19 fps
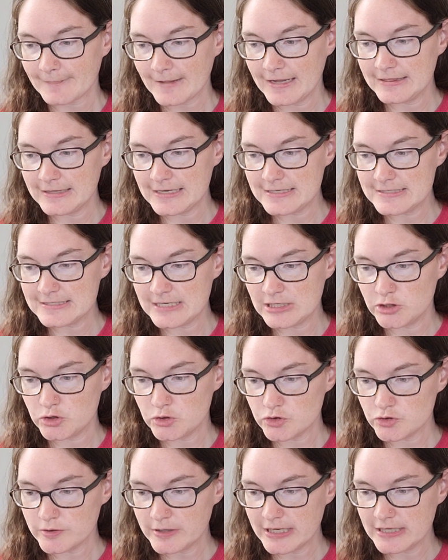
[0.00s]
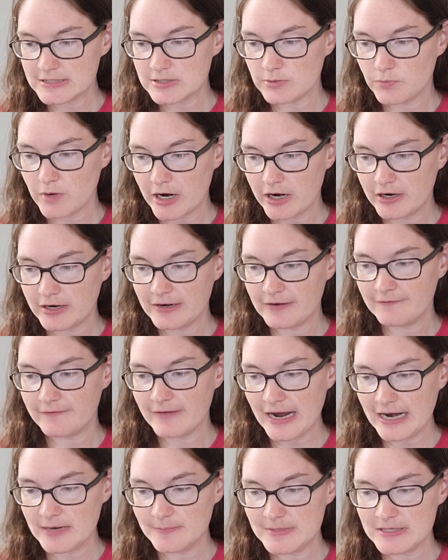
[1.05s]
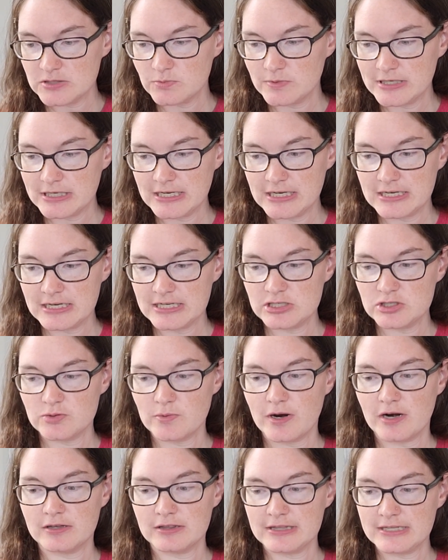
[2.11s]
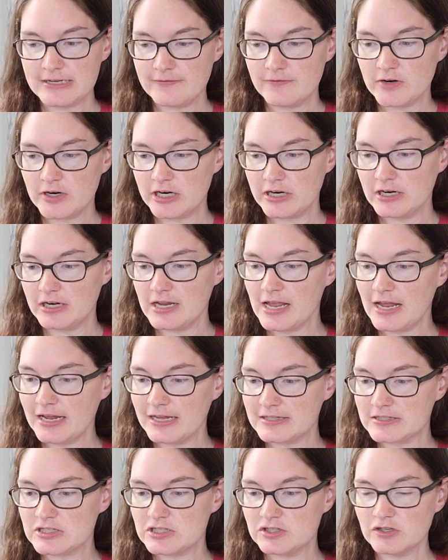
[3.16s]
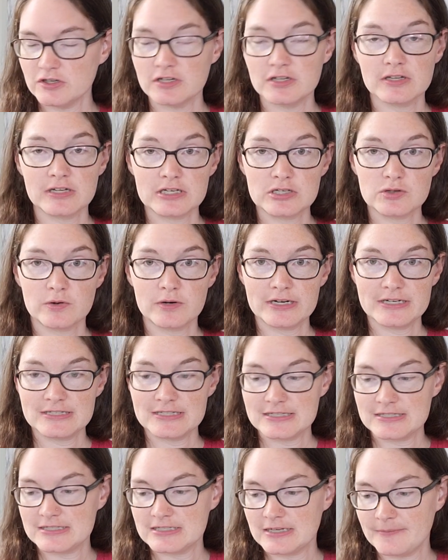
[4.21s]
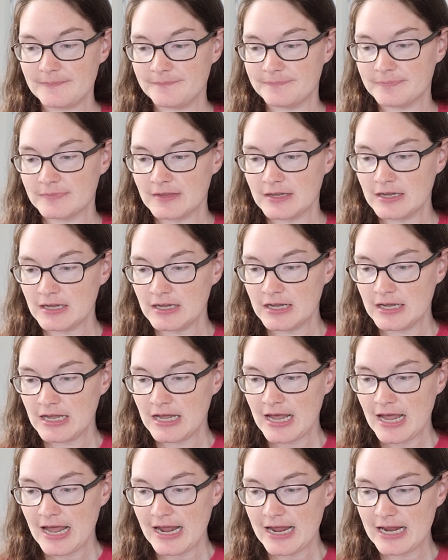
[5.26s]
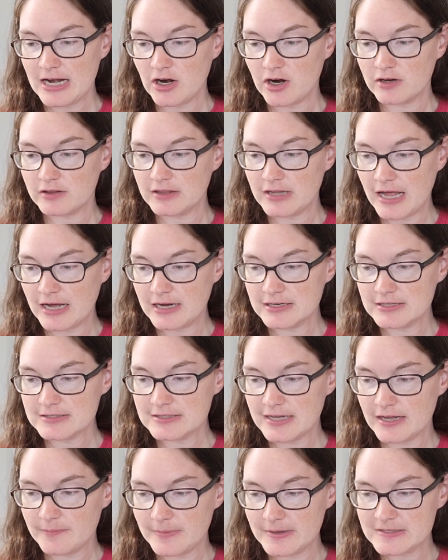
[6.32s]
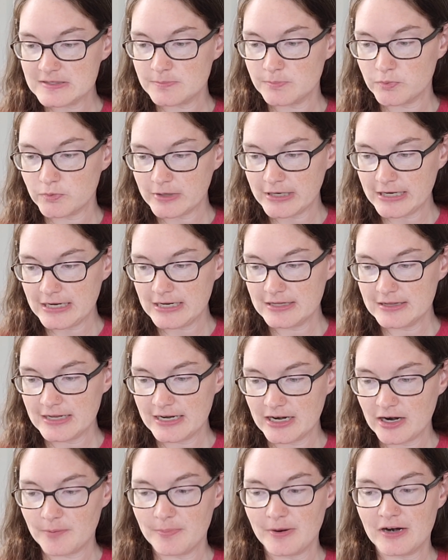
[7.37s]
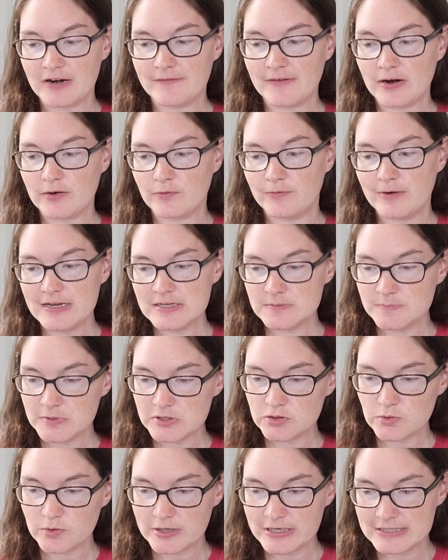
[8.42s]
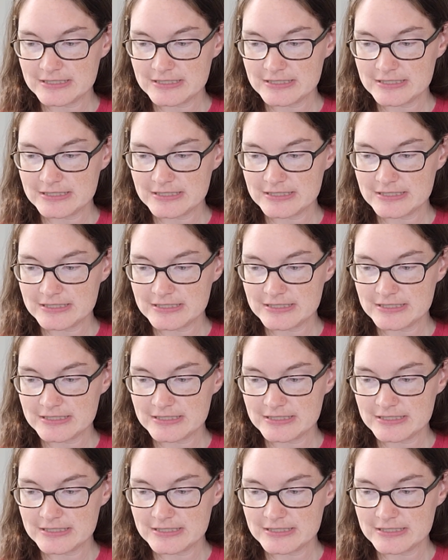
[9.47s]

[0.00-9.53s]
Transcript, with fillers: and they send nutrients, water, and vitamins we need into our liver and circulatory system. And our lungs help us breathe and are part of our respiratory